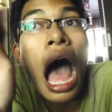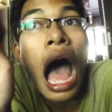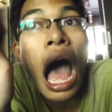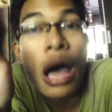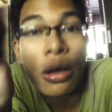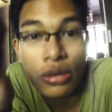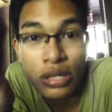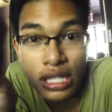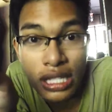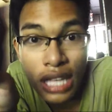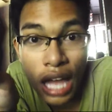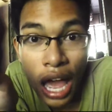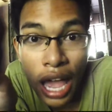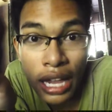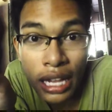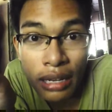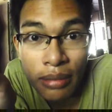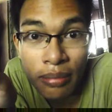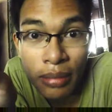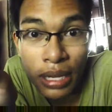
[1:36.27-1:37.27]

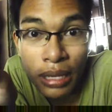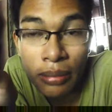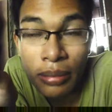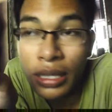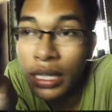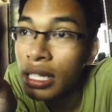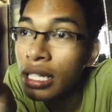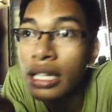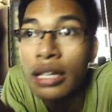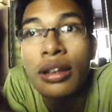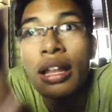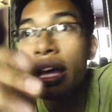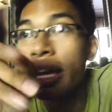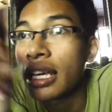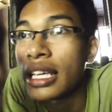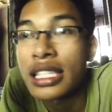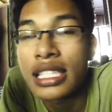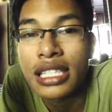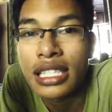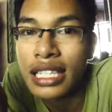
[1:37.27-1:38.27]
outside maybe
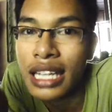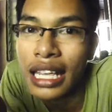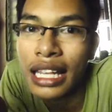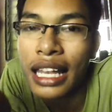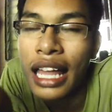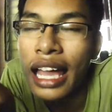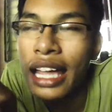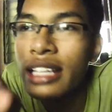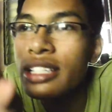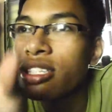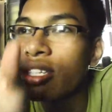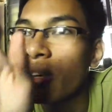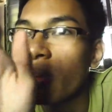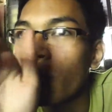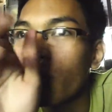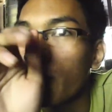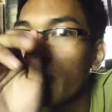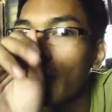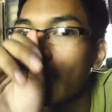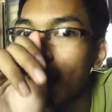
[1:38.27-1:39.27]
like it's daylight so
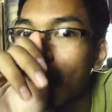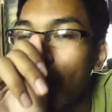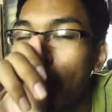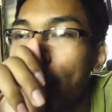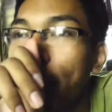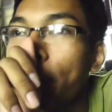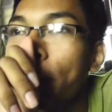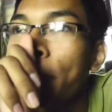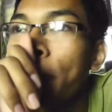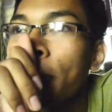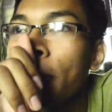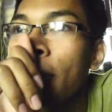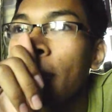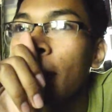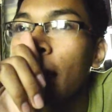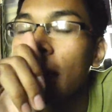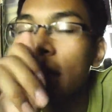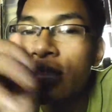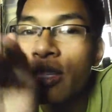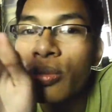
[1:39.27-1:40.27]
yeah
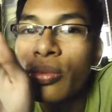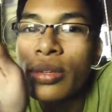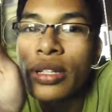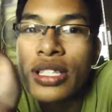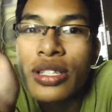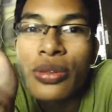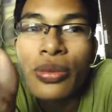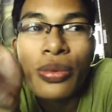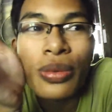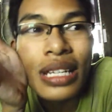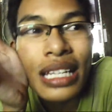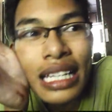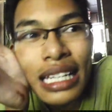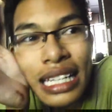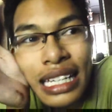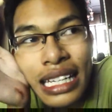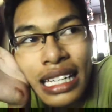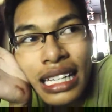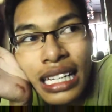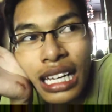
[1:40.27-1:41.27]
it was a
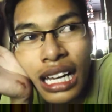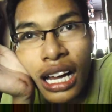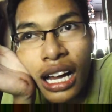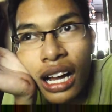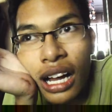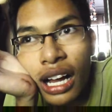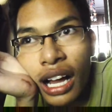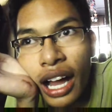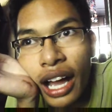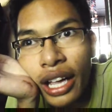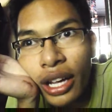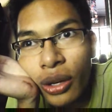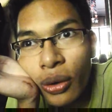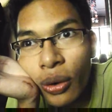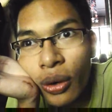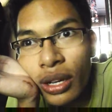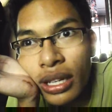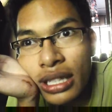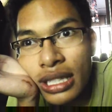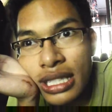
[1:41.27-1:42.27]
really high
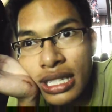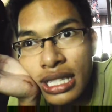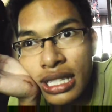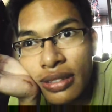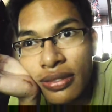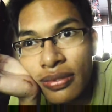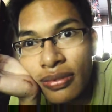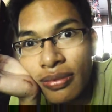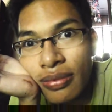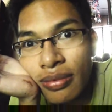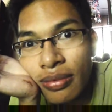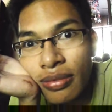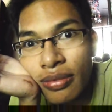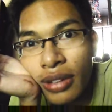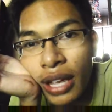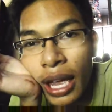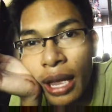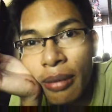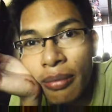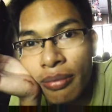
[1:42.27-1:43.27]
quality
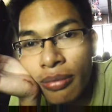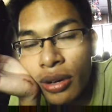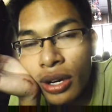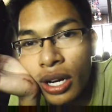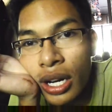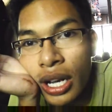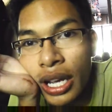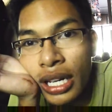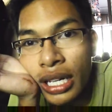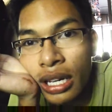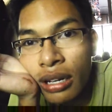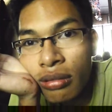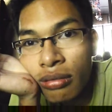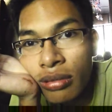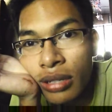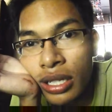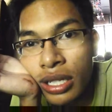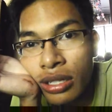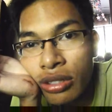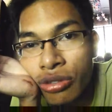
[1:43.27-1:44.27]
camera and I
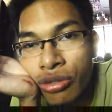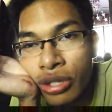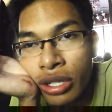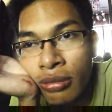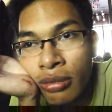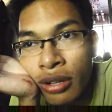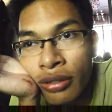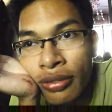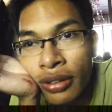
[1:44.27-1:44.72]
really dream of